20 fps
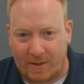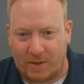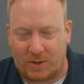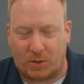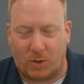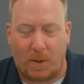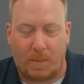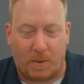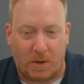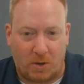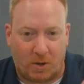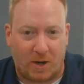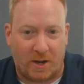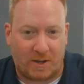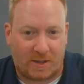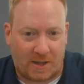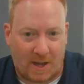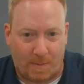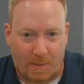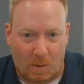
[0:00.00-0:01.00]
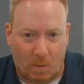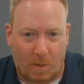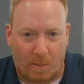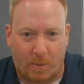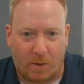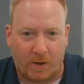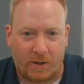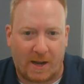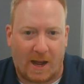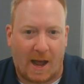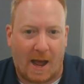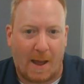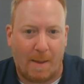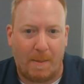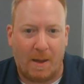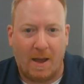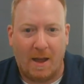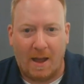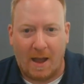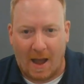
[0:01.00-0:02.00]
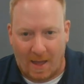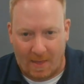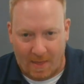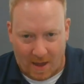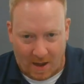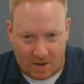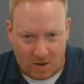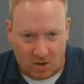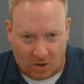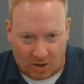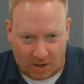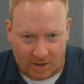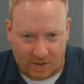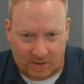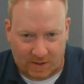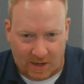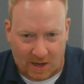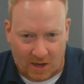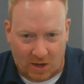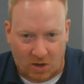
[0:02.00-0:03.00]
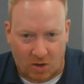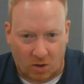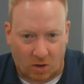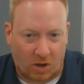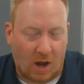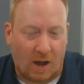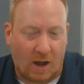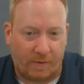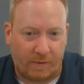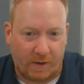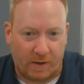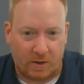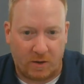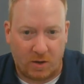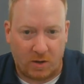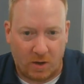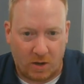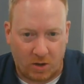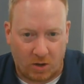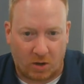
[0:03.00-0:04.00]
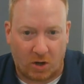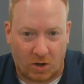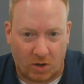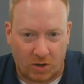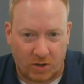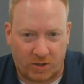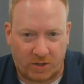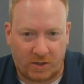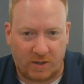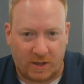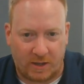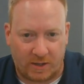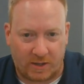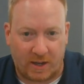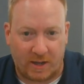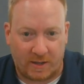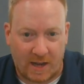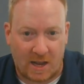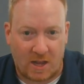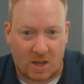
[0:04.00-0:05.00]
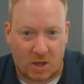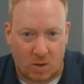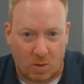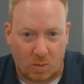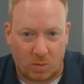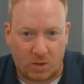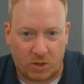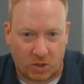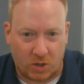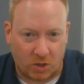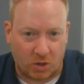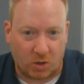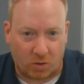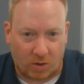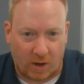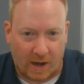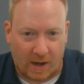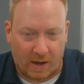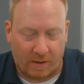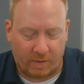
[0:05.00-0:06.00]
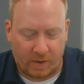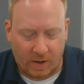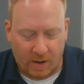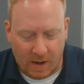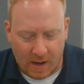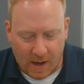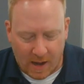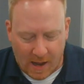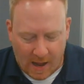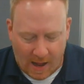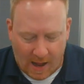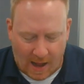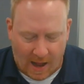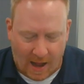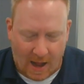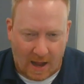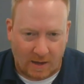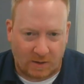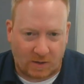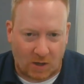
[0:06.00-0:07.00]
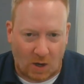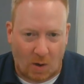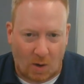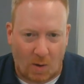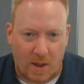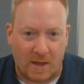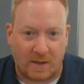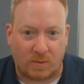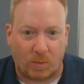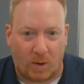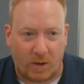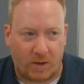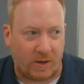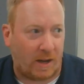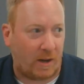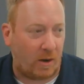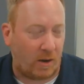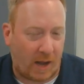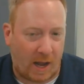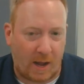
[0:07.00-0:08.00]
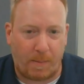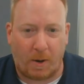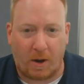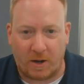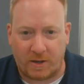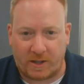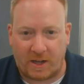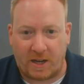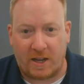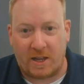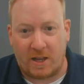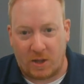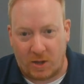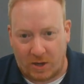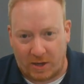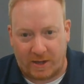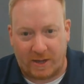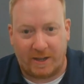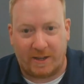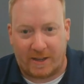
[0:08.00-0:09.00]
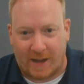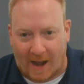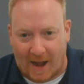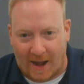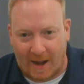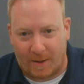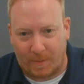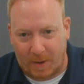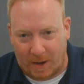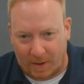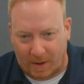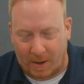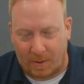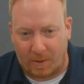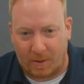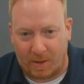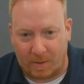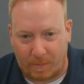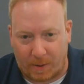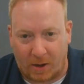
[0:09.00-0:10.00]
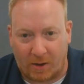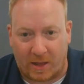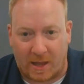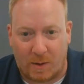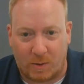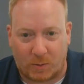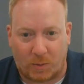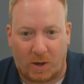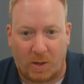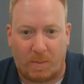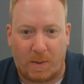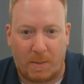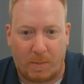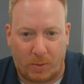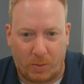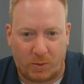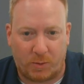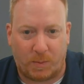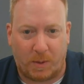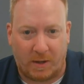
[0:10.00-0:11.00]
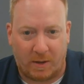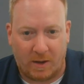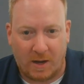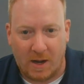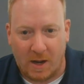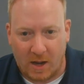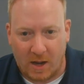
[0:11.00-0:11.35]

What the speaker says: this trip, and you're going to see me one more time, and then you're going to see your coffin, your hearse is going to take you to your grave. And so he's wondering, like, okay, Parsi, he did die. Again, apparently he was one of the people who's been